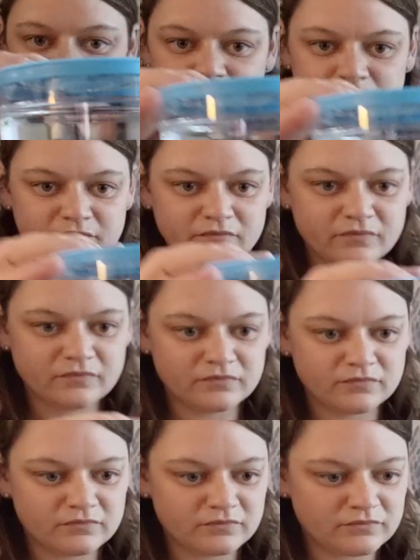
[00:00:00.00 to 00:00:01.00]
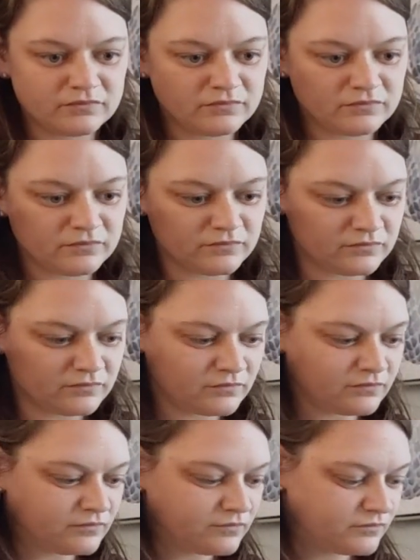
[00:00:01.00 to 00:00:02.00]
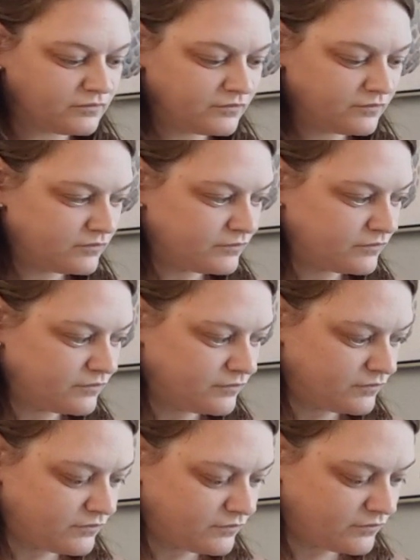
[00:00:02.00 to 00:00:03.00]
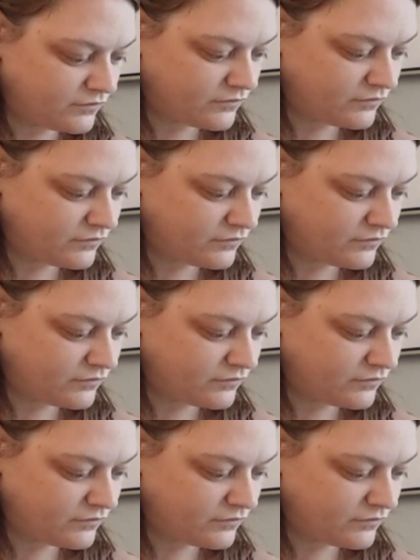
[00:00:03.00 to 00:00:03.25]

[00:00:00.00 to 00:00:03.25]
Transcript: (silent)